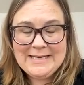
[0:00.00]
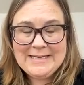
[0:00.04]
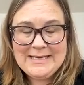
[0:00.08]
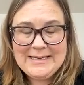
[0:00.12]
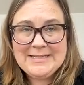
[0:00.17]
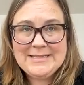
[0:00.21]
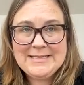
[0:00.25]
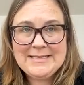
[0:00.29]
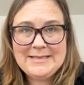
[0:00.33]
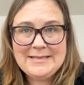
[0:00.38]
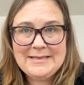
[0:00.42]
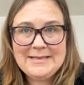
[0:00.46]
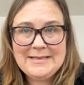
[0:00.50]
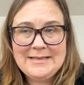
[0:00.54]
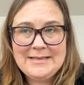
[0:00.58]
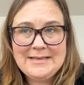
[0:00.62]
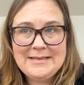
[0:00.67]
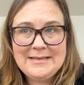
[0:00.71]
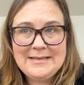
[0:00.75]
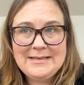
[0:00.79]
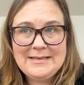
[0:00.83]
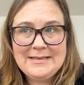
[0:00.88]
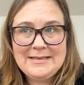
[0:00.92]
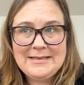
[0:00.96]
is
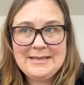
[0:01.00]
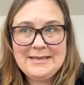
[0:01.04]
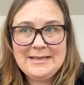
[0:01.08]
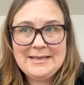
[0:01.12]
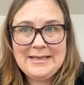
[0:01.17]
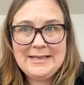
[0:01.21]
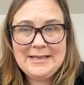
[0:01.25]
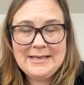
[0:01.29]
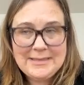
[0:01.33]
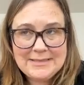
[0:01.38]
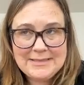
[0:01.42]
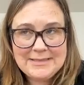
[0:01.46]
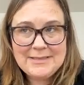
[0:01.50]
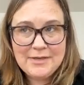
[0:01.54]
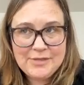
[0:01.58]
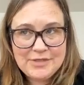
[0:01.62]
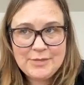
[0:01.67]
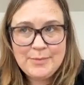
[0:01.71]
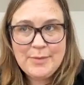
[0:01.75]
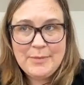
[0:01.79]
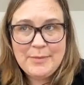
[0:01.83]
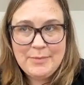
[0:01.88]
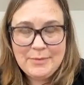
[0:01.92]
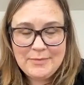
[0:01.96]

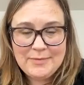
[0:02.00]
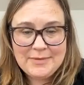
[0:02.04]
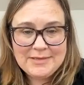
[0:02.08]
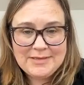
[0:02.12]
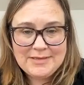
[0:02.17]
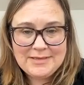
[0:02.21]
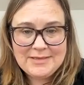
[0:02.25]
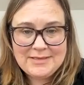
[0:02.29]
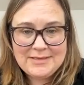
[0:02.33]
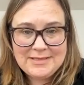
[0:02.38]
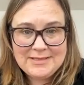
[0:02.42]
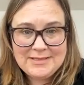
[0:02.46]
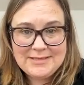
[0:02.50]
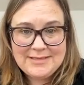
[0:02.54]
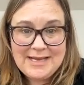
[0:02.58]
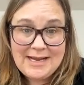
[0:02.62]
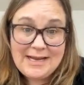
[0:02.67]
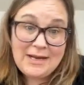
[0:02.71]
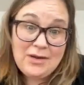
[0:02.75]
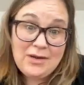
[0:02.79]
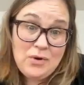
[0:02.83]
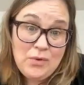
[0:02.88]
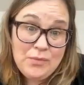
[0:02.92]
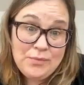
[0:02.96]
largely people with the
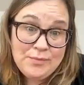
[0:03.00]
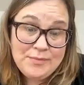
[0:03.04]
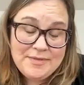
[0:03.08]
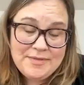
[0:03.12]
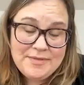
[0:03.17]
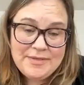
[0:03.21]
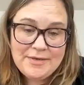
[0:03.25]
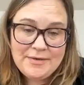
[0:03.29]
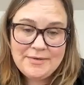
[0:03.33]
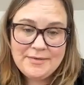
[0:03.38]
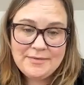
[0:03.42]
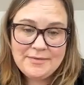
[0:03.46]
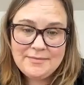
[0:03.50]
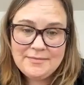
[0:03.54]
second home. So